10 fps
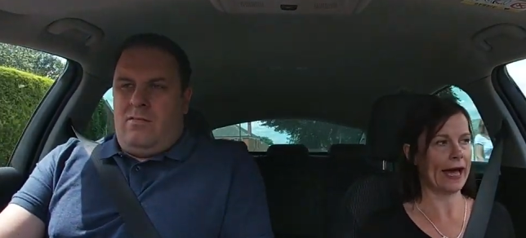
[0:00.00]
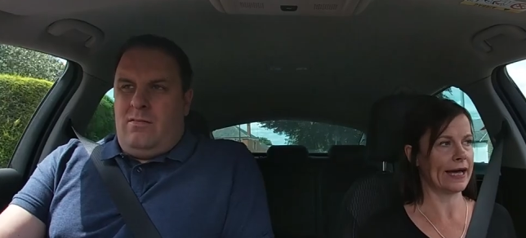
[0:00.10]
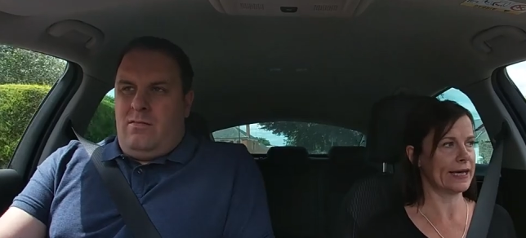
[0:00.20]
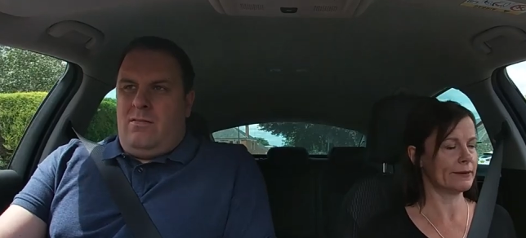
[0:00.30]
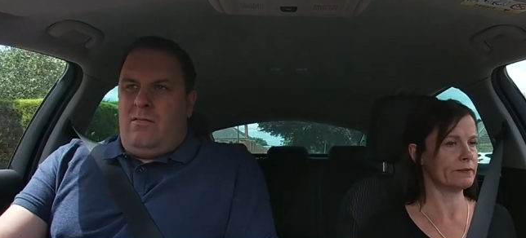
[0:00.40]

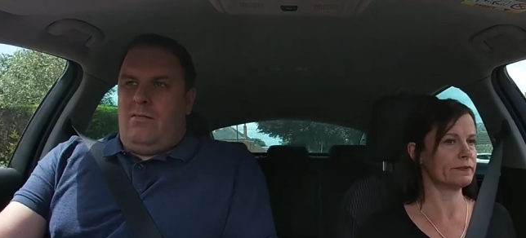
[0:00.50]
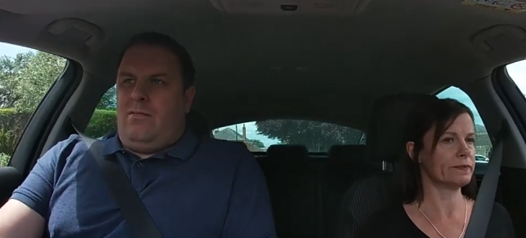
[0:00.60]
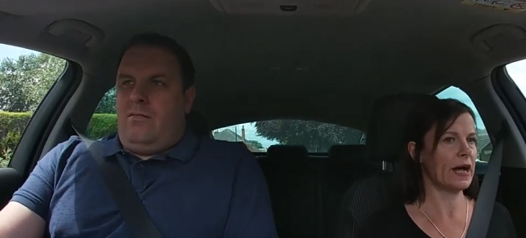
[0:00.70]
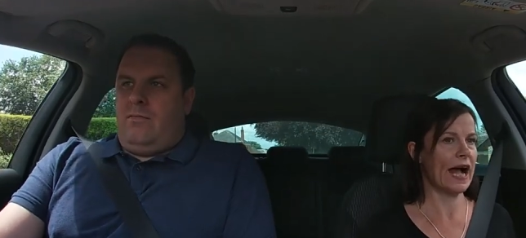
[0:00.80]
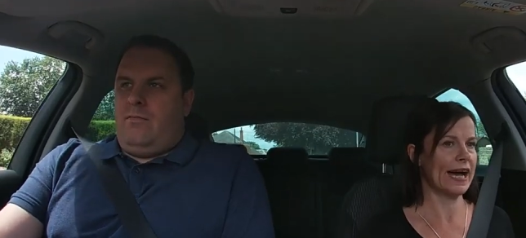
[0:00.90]
Speaker 1: um,
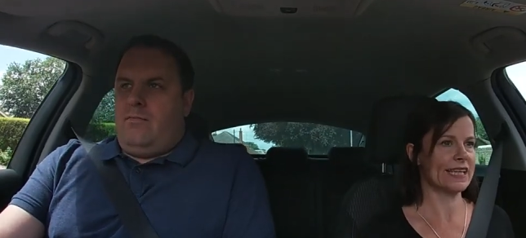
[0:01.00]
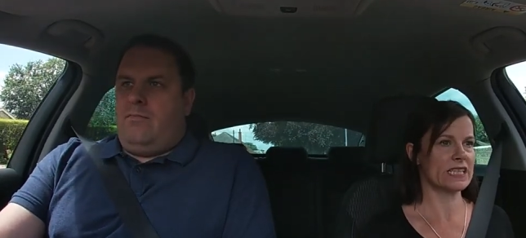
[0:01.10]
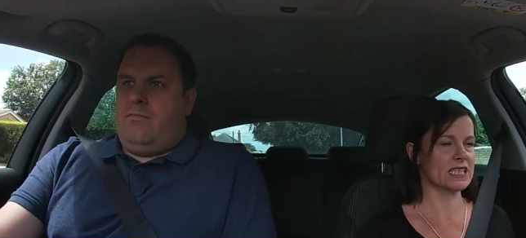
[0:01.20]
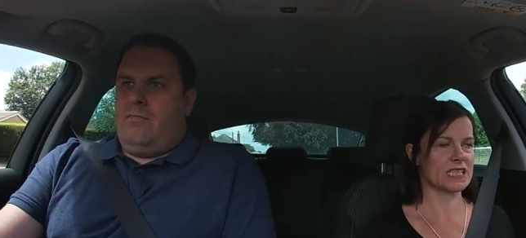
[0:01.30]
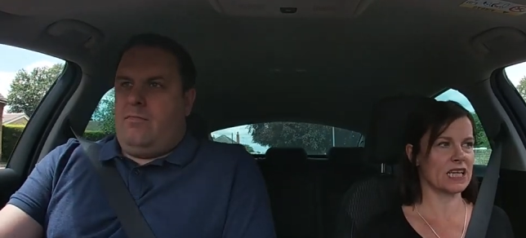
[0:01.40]

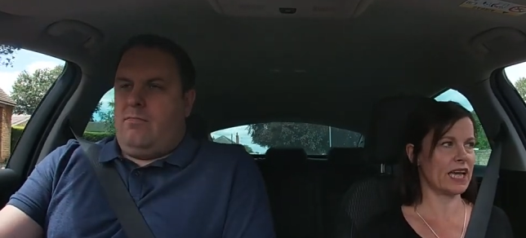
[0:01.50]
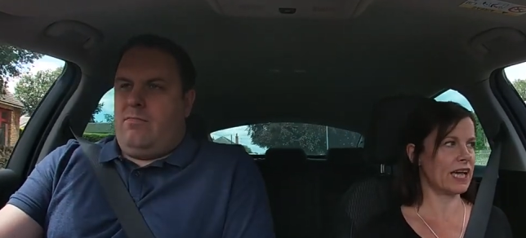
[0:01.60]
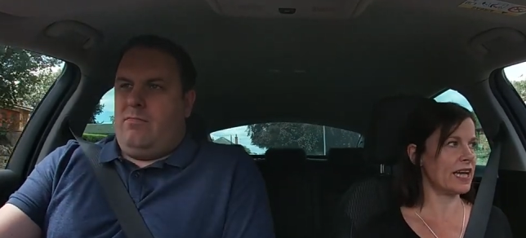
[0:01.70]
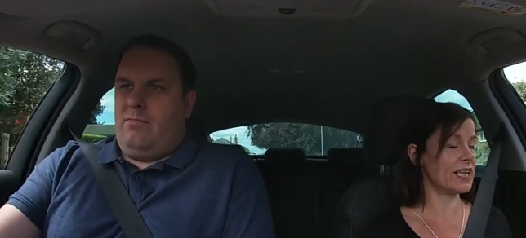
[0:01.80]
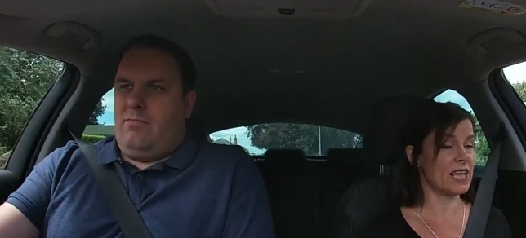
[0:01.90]
and
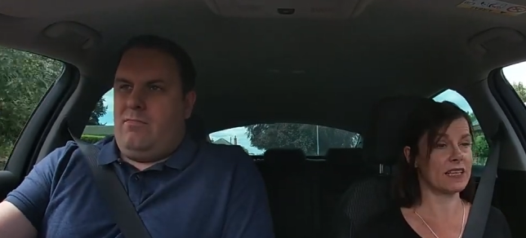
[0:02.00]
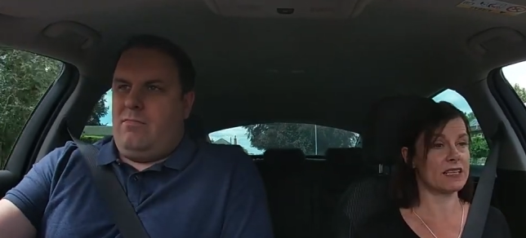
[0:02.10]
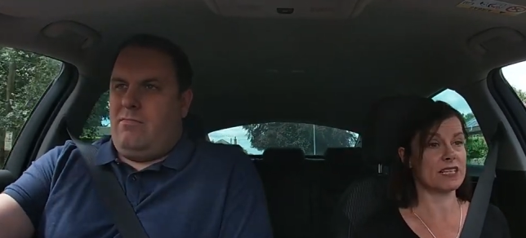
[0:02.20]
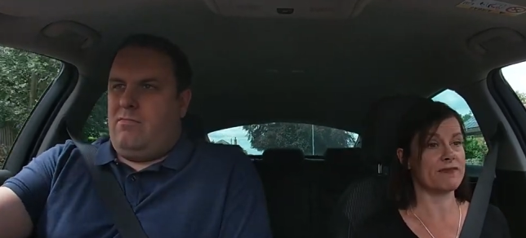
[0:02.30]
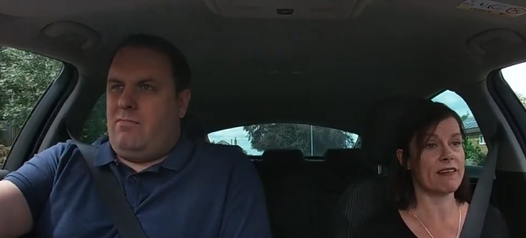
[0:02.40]
uh, it,
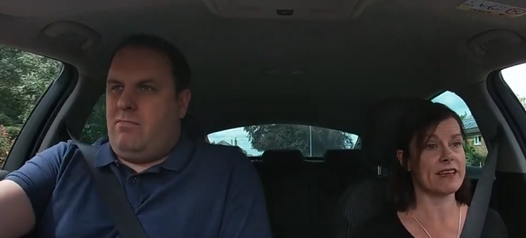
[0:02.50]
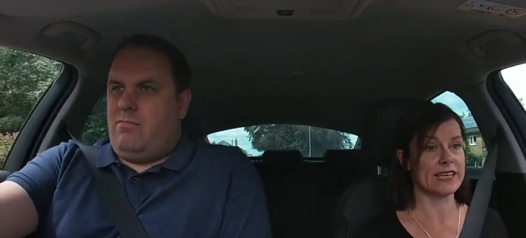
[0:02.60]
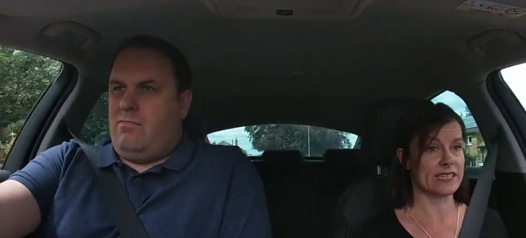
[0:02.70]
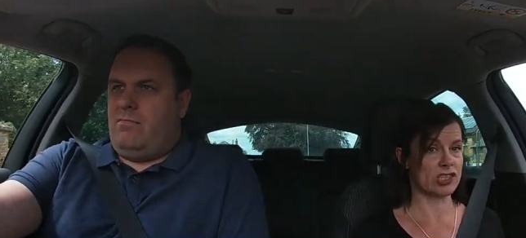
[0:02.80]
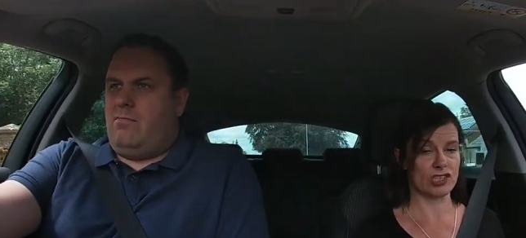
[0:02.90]
it's
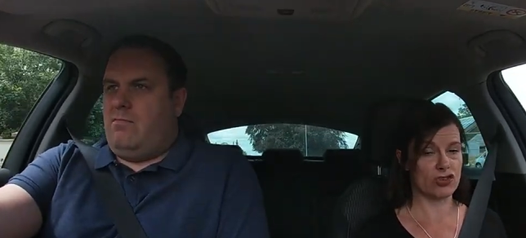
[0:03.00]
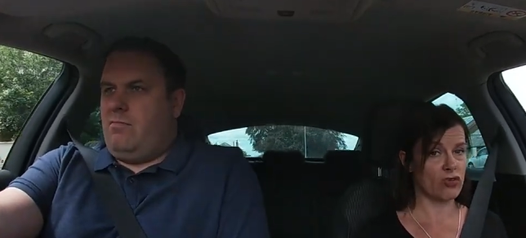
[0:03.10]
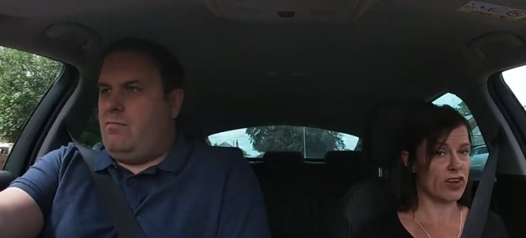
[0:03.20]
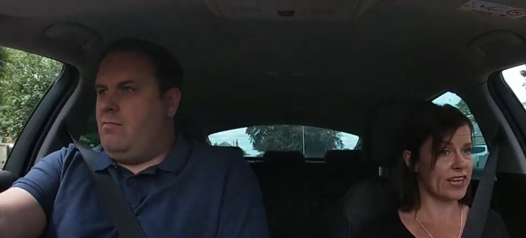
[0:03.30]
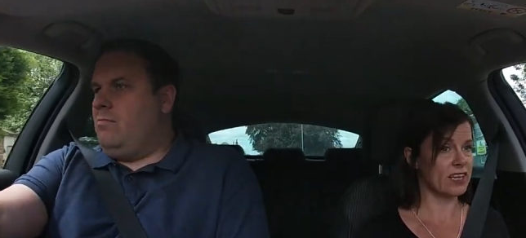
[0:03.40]
very easy to
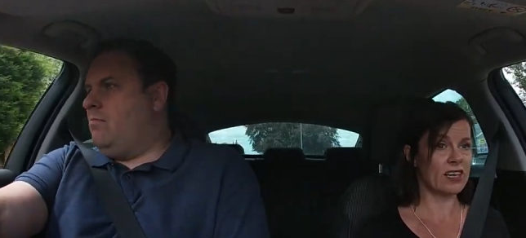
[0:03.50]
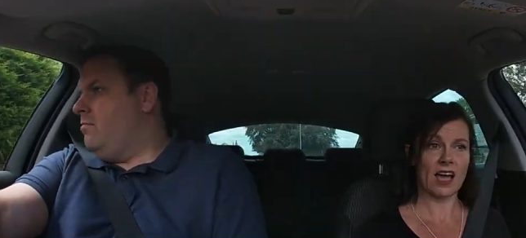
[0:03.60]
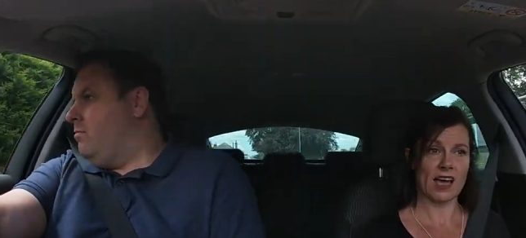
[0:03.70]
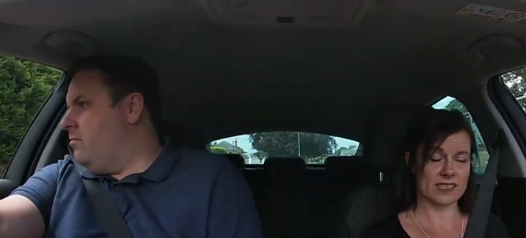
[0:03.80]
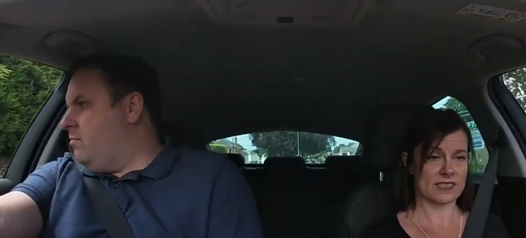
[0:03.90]
join.
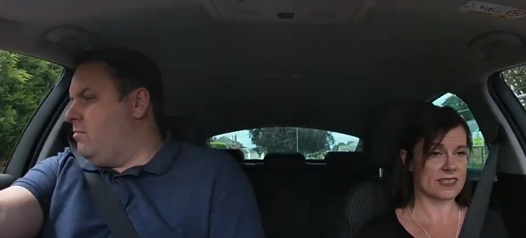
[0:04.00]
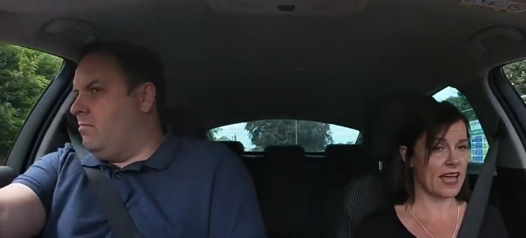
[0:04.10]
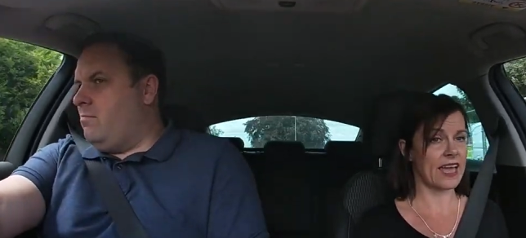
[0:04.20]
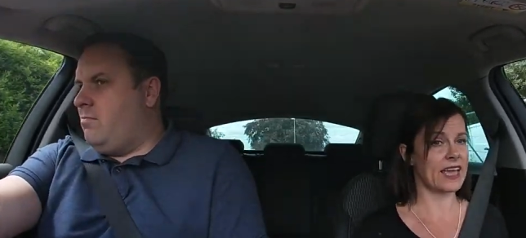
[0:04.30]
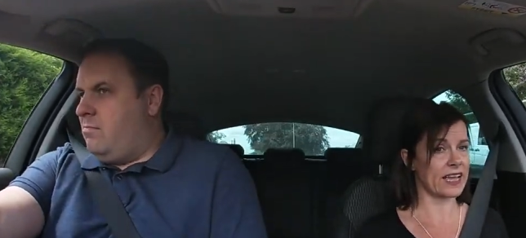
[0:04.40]
As I
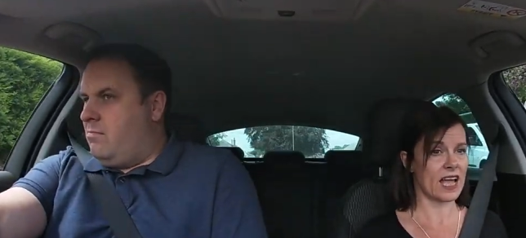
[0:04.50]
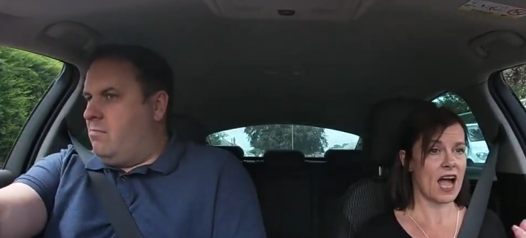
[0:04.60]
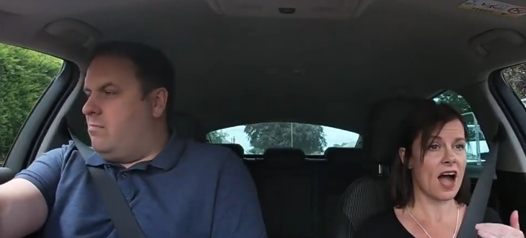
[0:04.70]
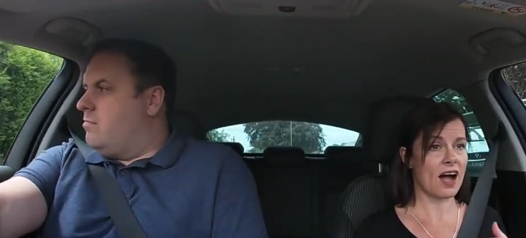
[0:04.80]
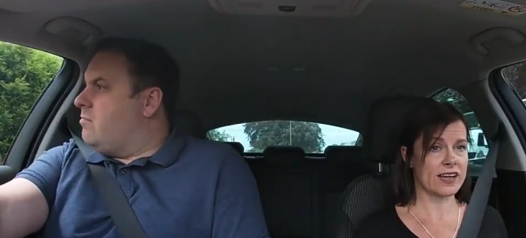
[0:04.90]
say,
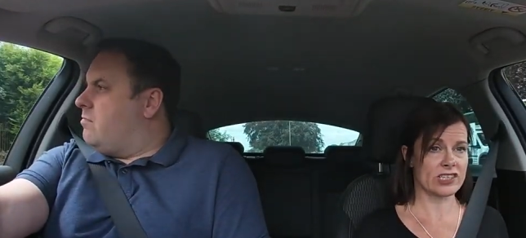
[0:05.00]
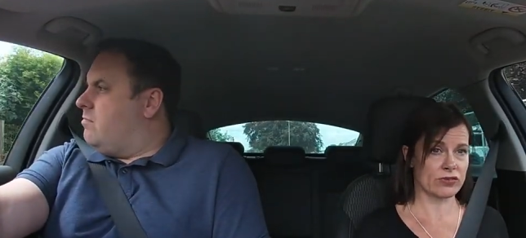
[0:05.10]
I